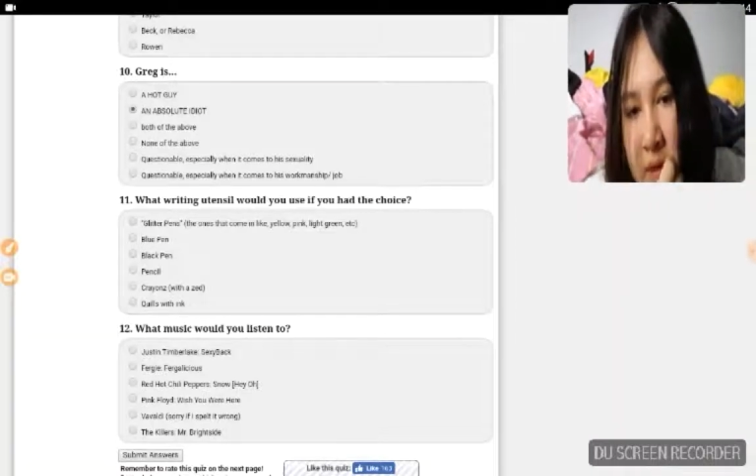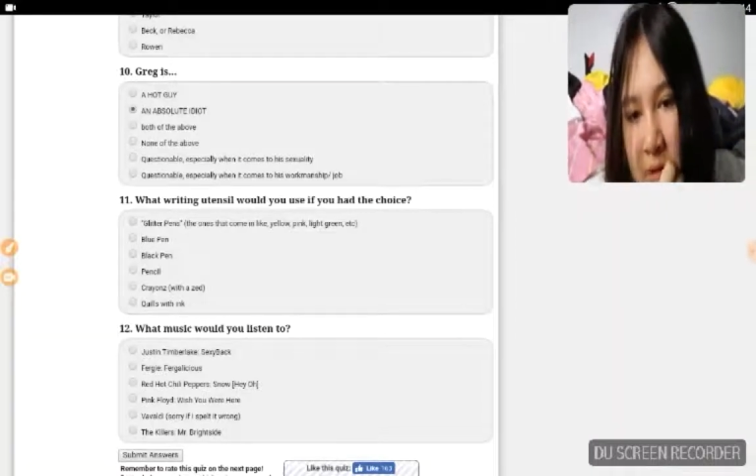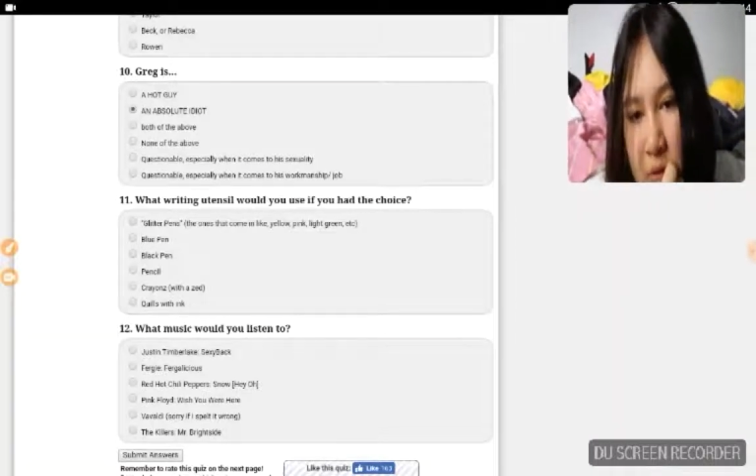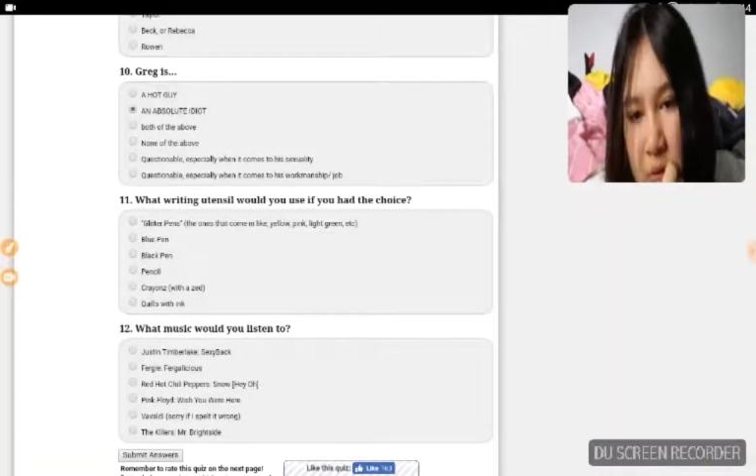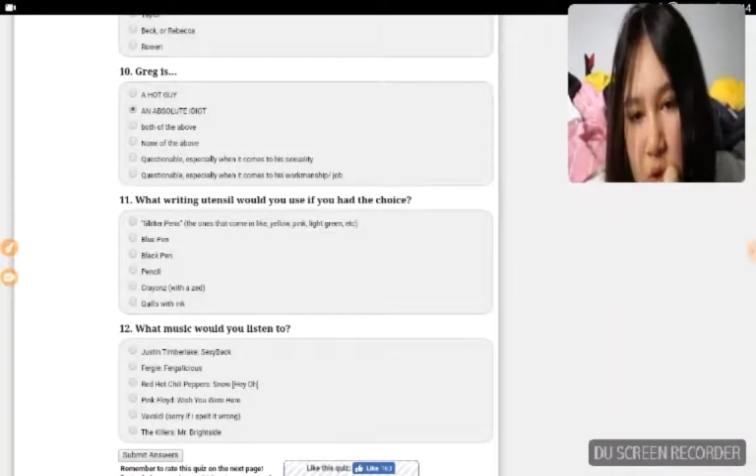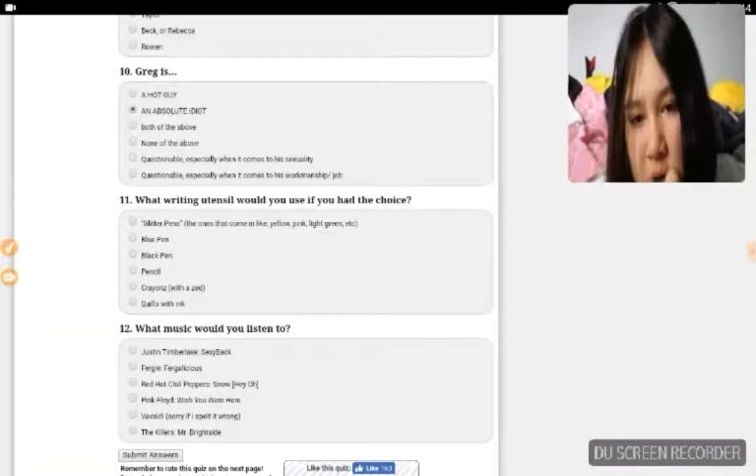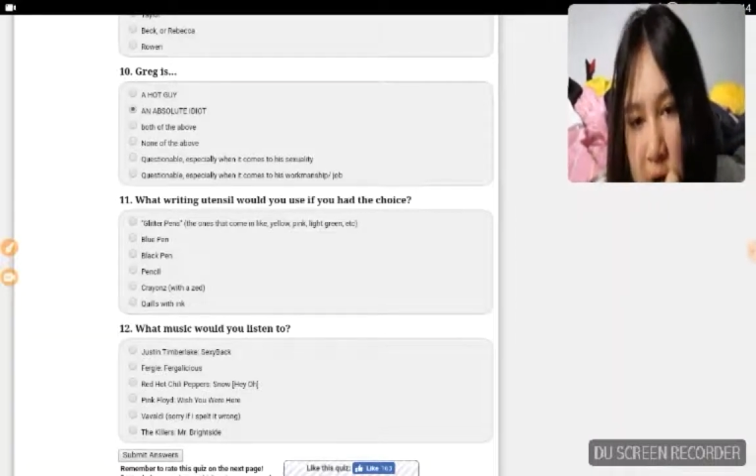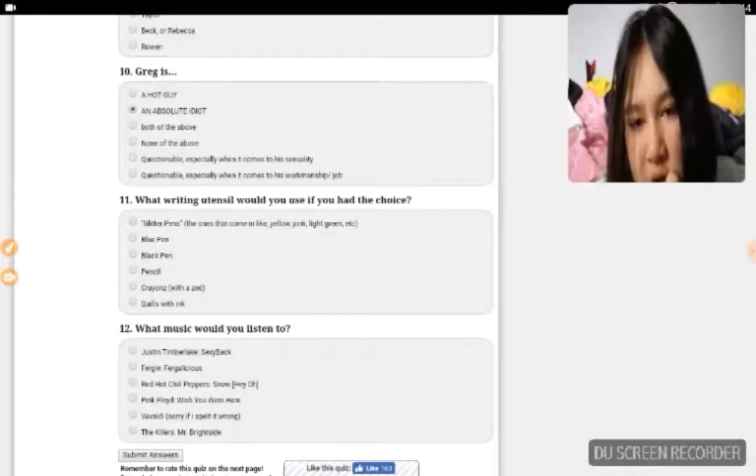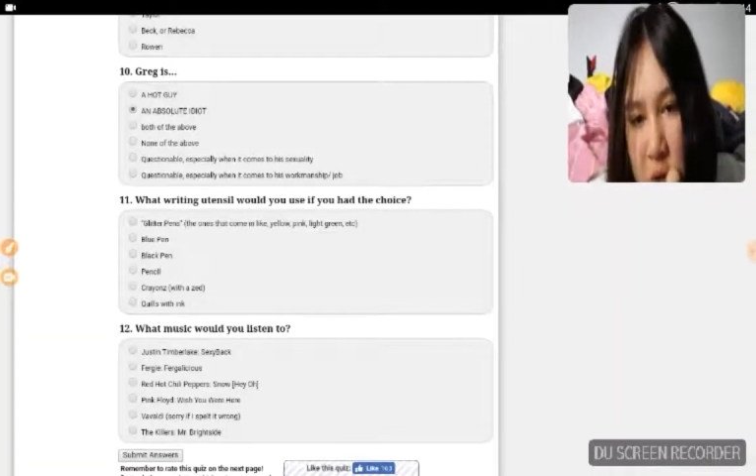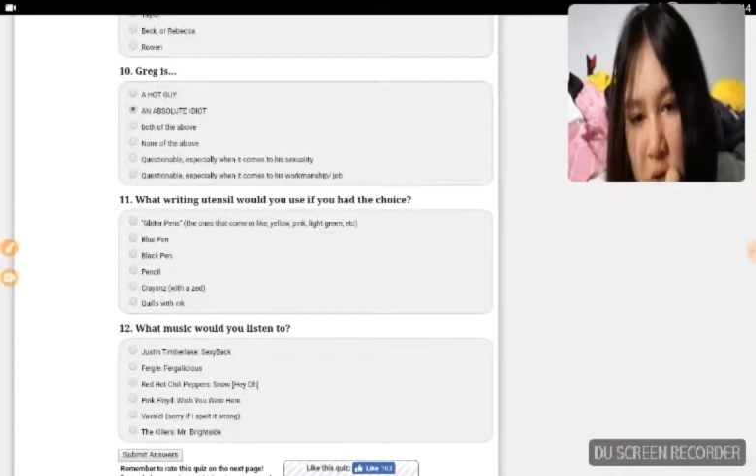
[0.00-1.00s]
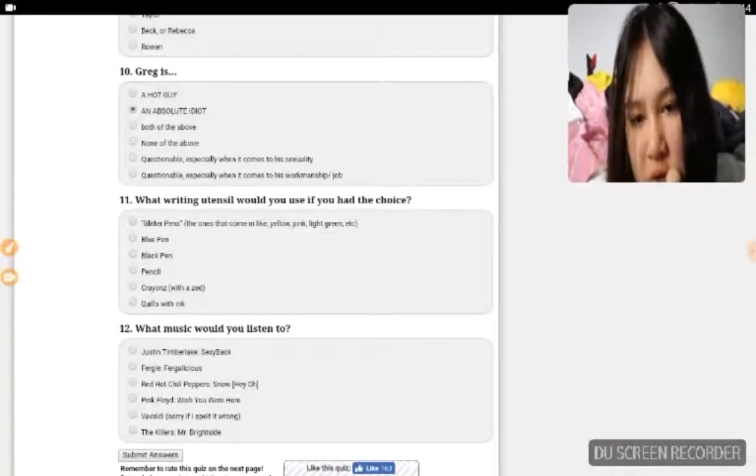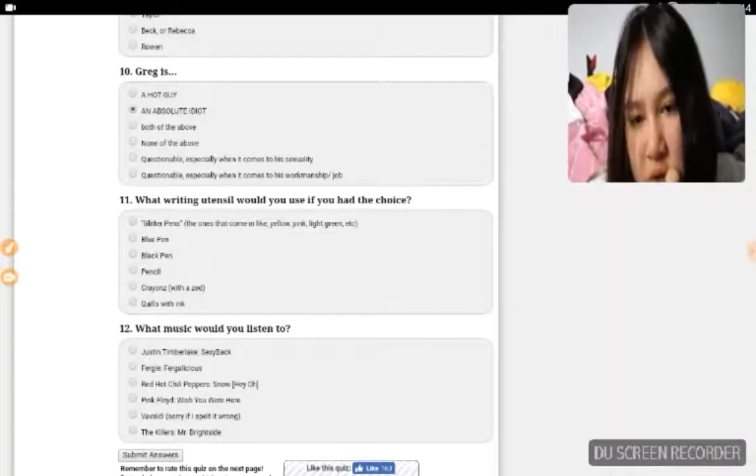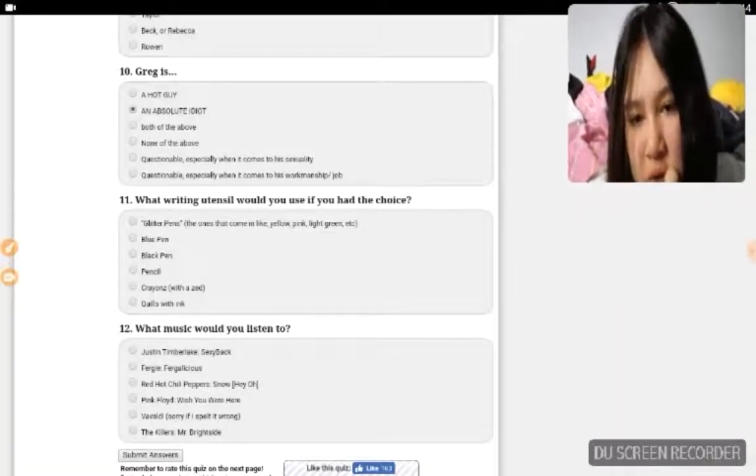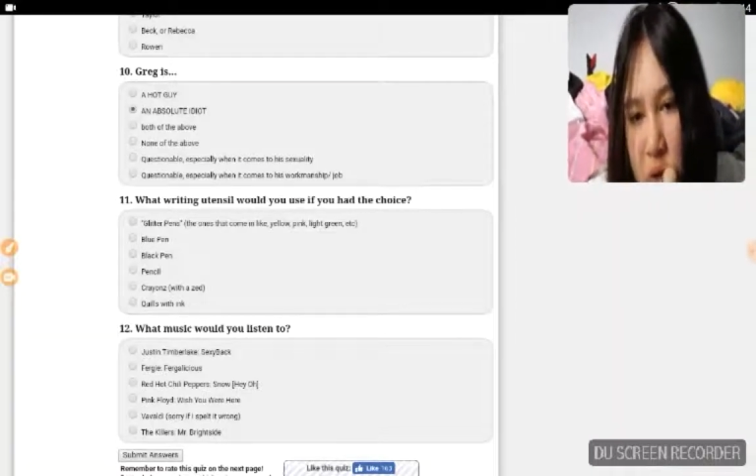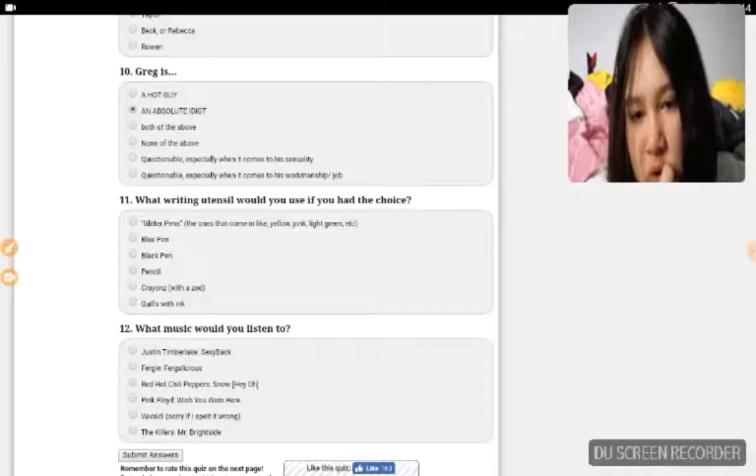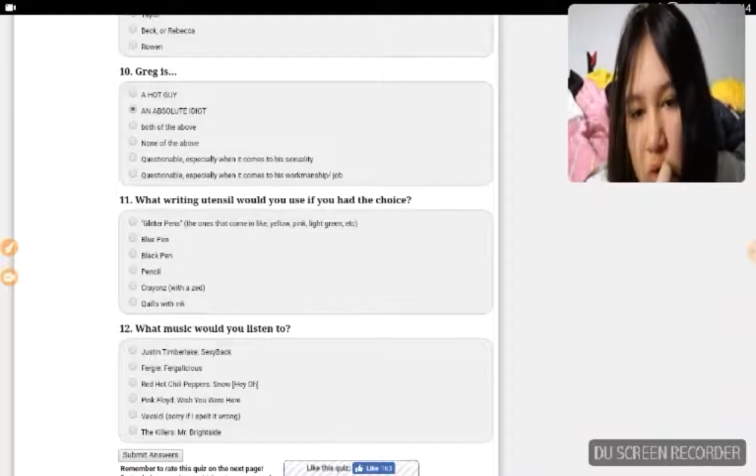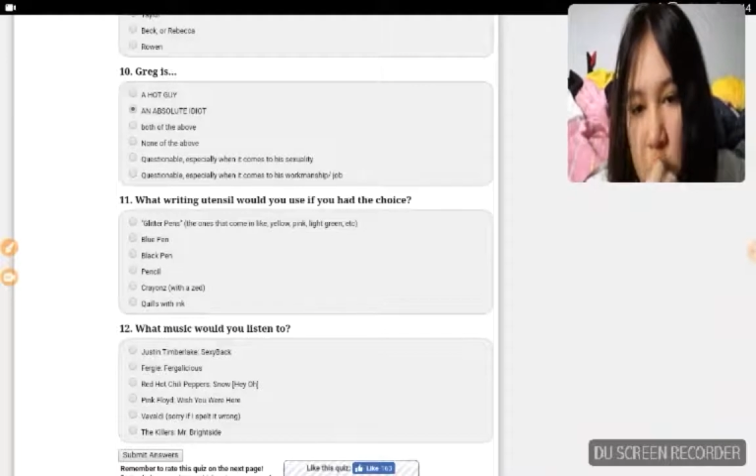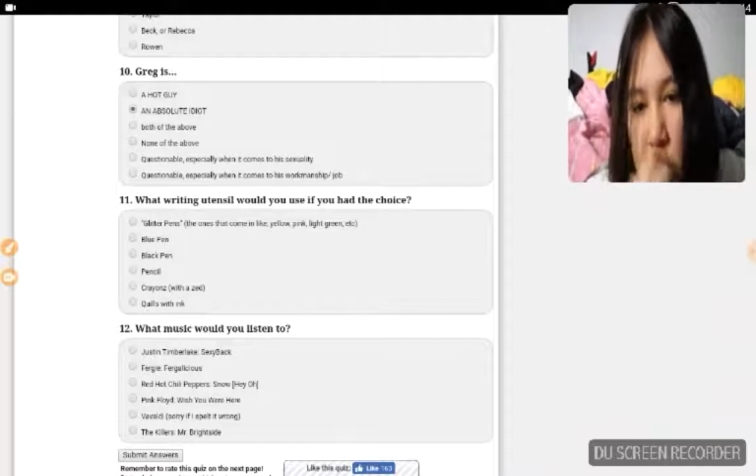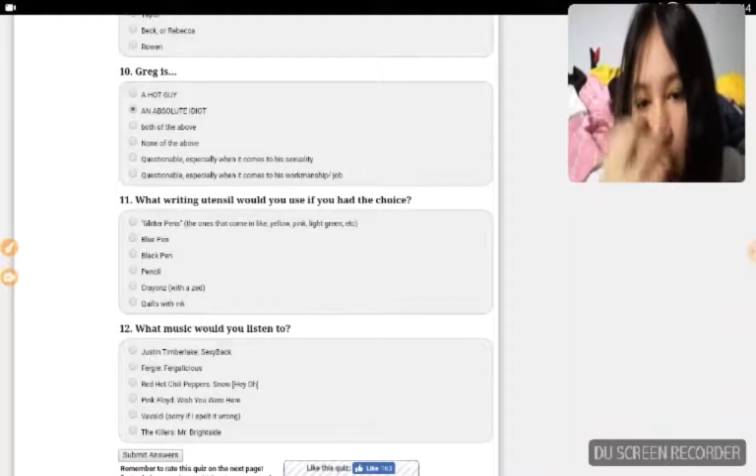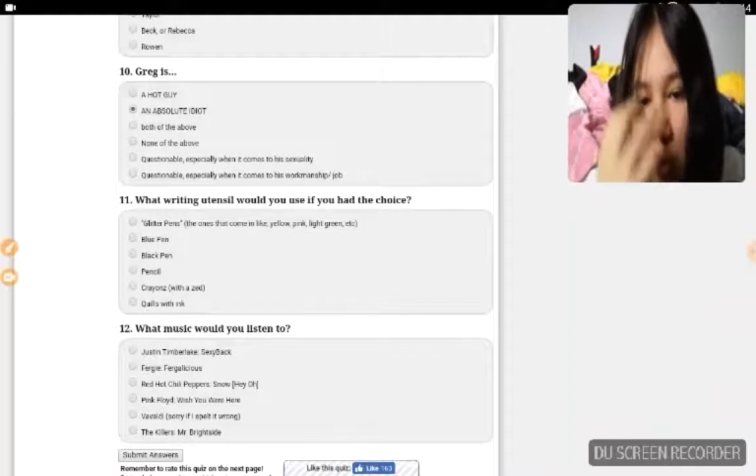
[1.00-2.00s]
pencil, crayons,
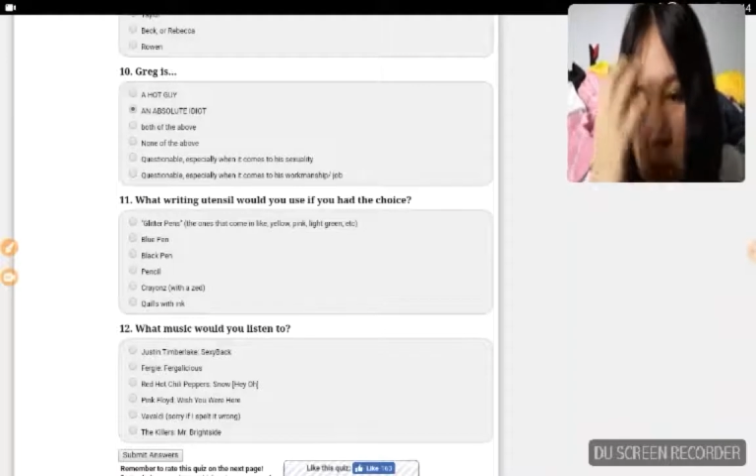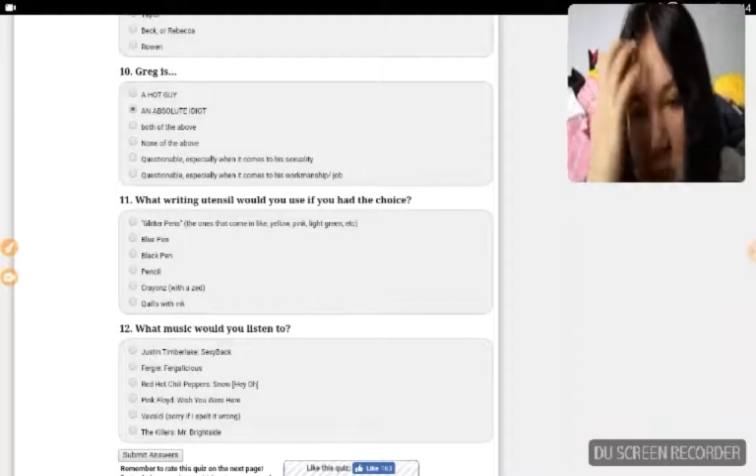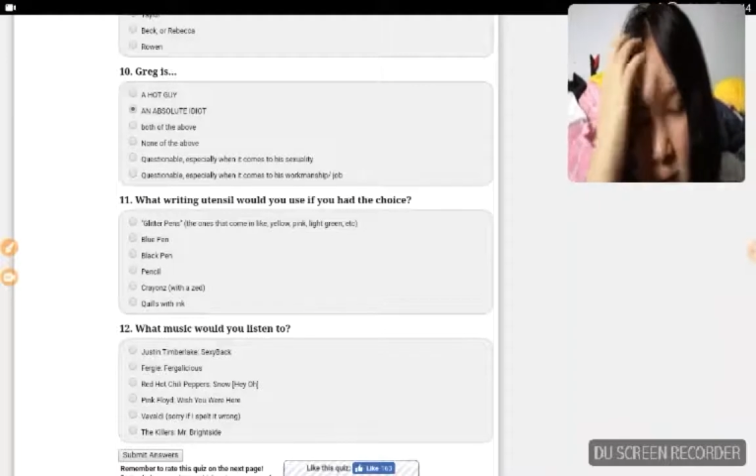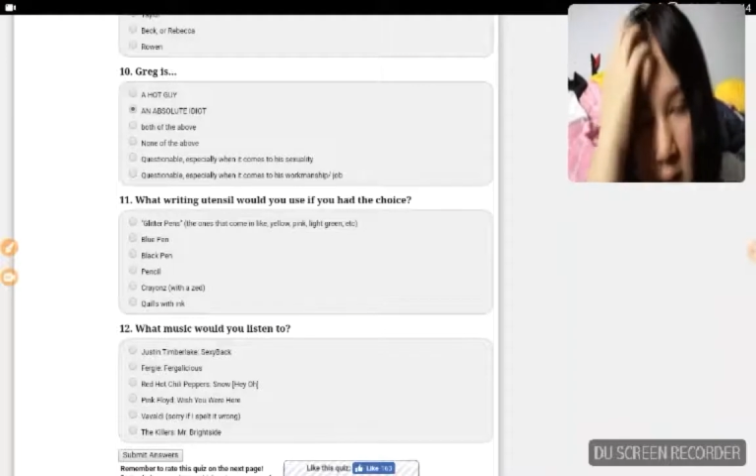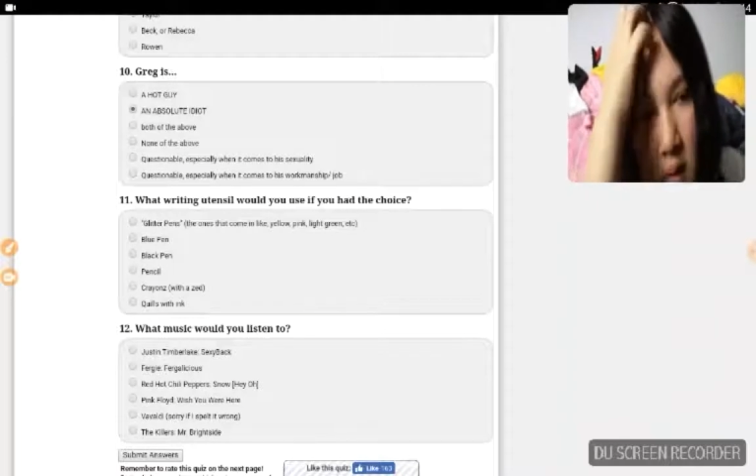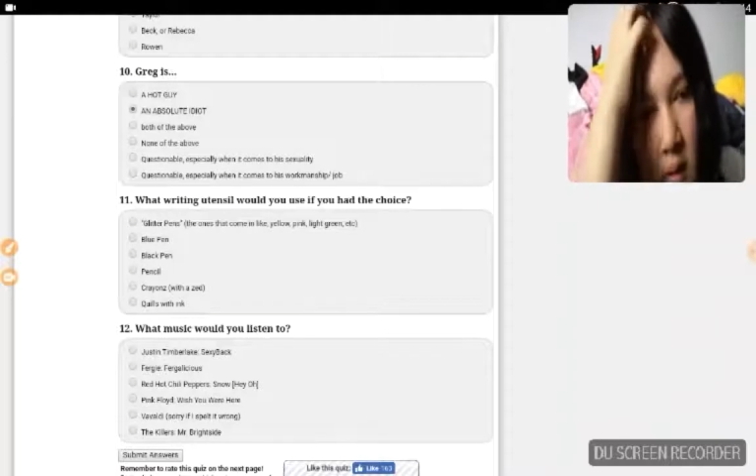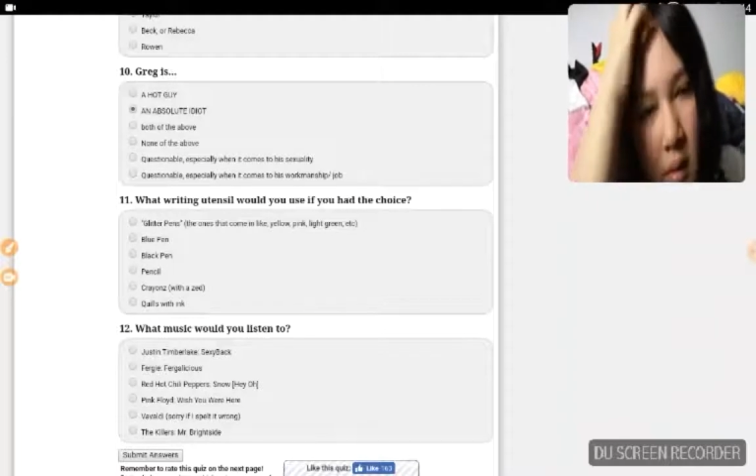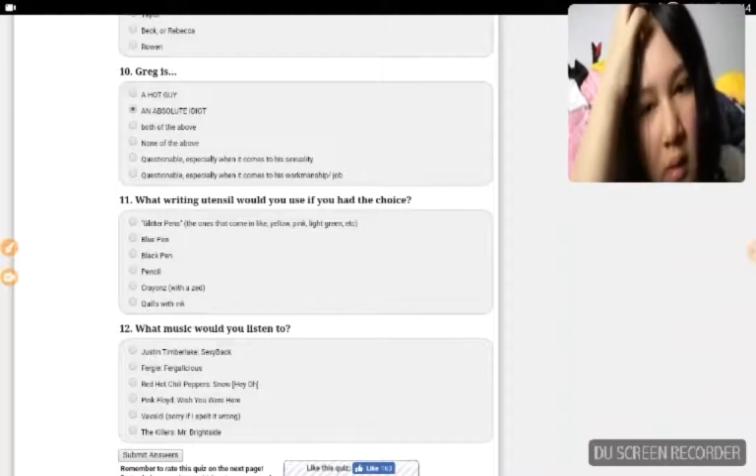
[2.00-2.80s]
quills with ink.